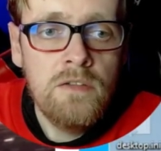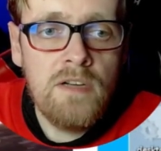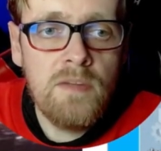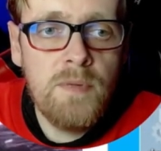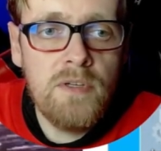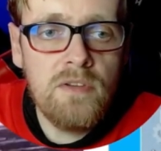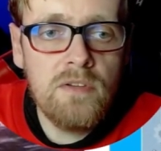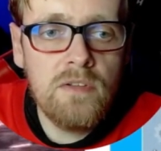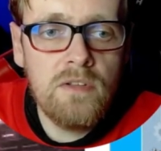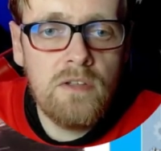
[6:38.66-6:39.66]
You have to put
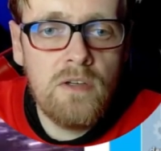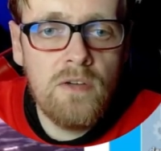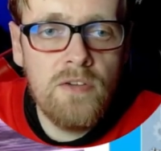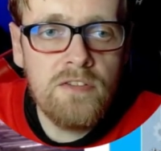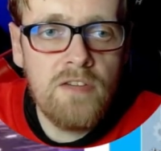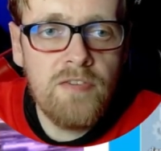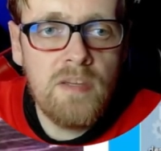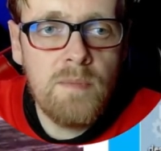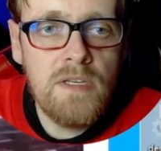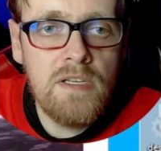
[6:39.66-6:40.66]
all this
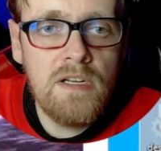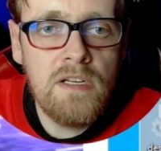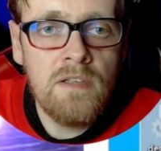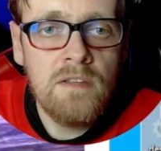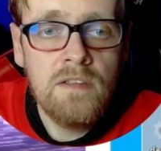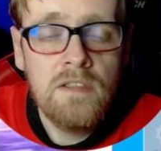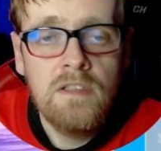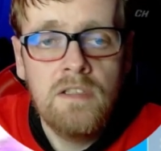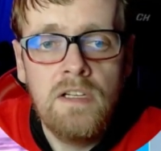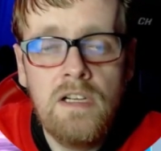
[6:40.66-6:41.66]
stuff at the beginning.
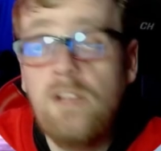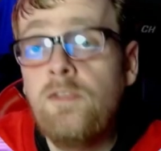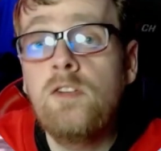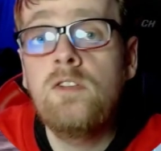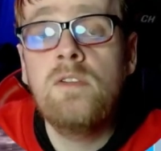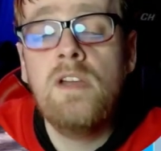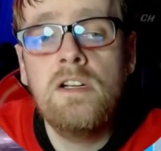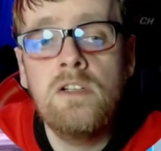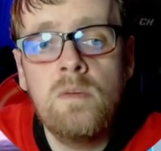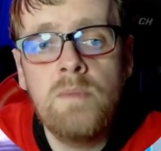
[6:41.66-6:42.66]
And if you do
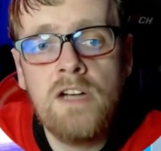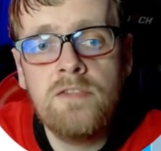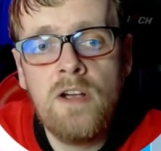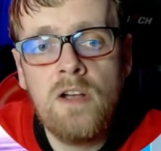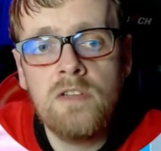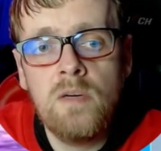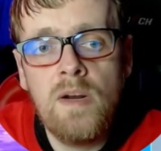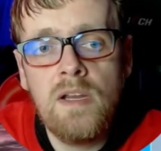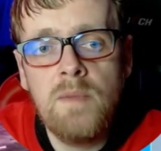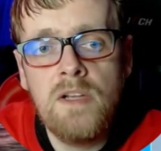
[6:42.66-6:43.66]
that in your own batch files, I
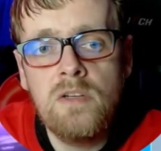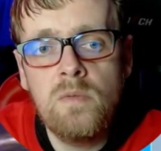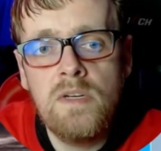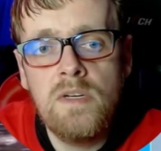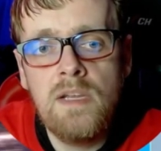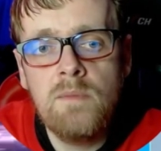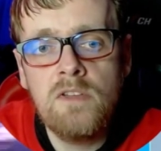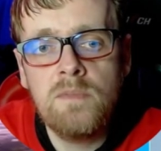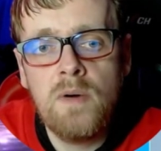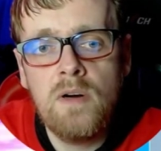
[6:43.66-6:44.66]
recommend you
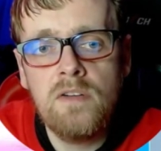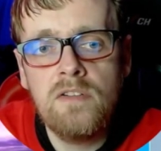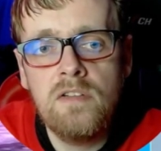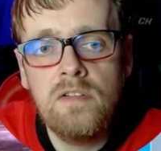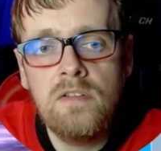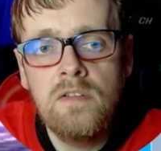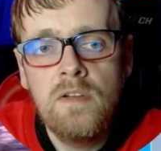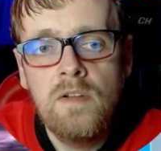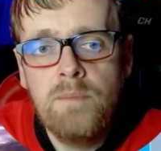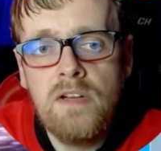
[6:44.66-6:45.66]
rename this part to
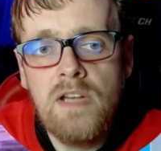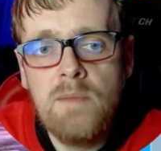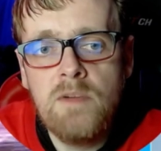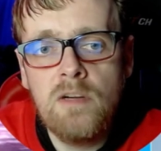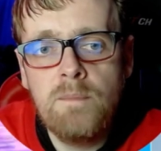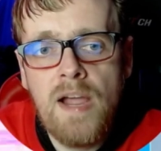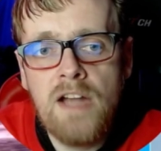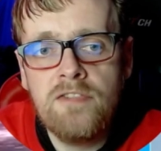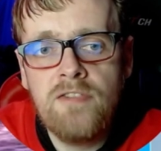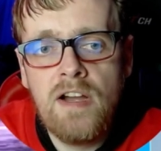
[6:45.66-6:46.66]
be the name of your
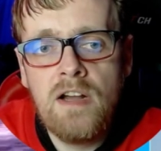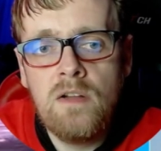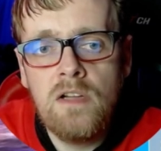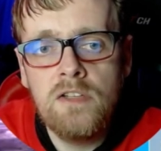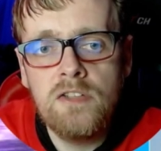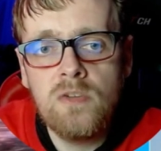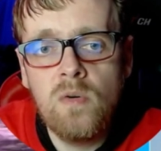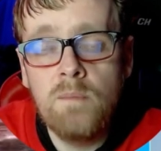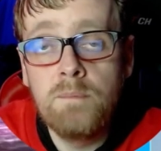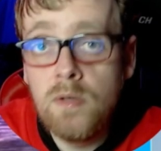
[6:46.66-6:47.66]
batch file
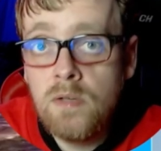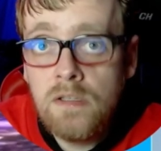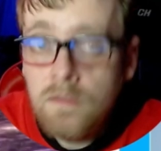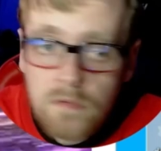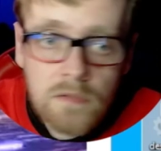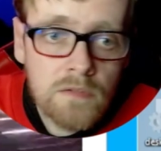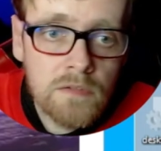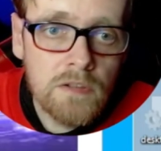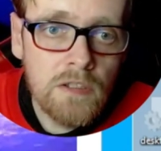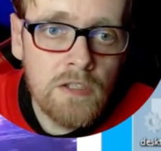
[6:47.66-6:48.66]
underscore booted
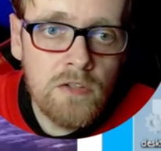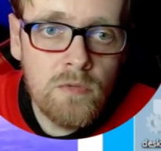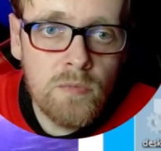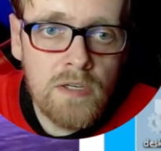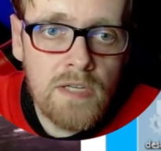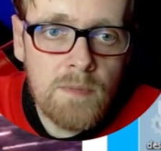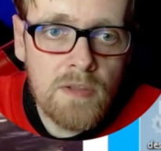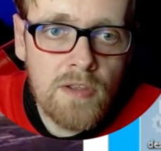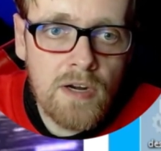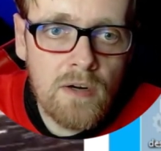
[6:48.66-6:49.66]
and you
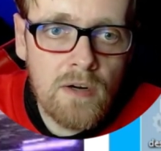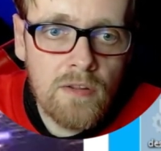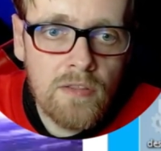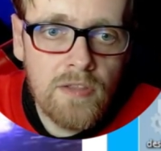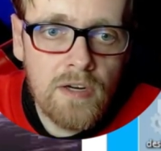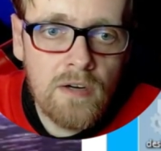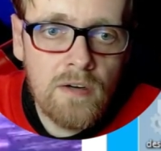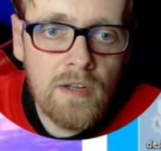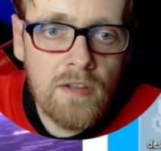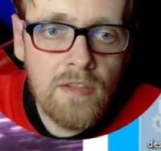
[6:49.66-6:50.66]
rename it there,
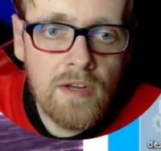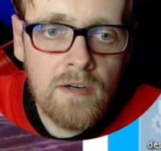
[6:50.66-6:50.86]
there, and